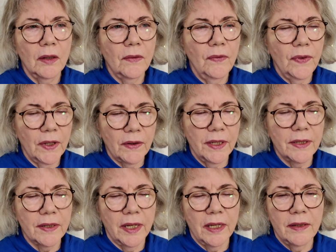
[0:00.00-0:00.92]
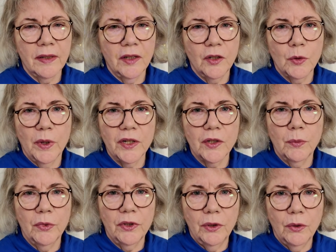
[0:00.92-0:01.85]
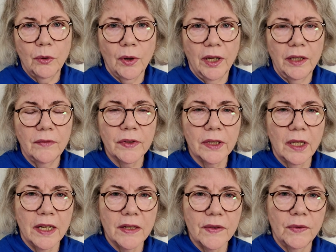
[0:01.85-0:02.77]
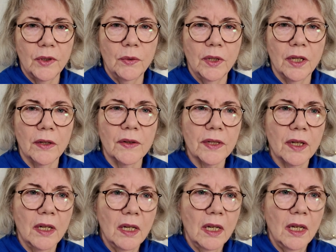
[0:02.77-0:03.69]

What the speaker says: the very sad situation with Ukraine for the last few years,